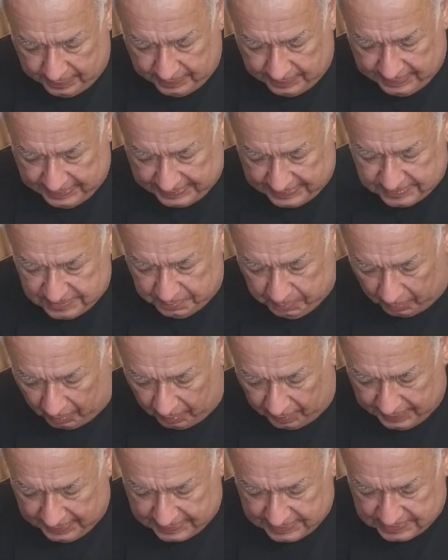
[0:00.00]
This
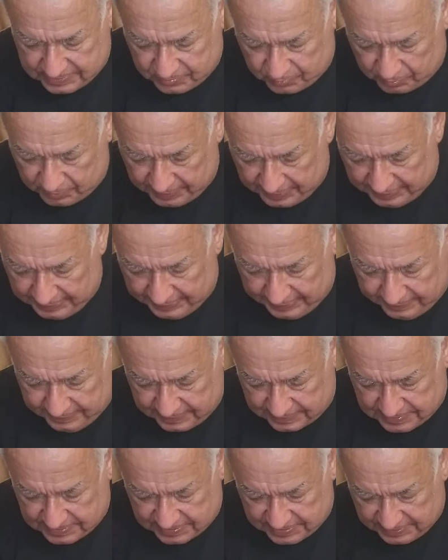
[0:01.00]
part is really
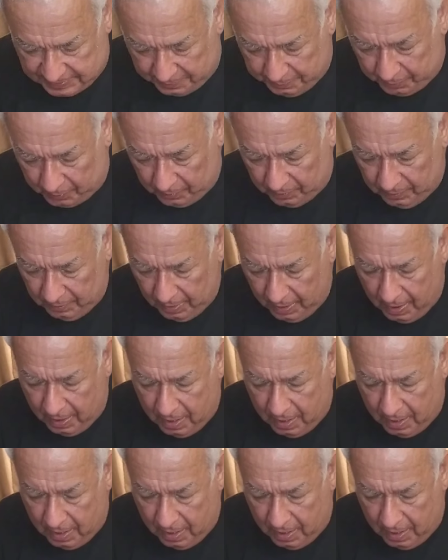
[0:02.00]
the simple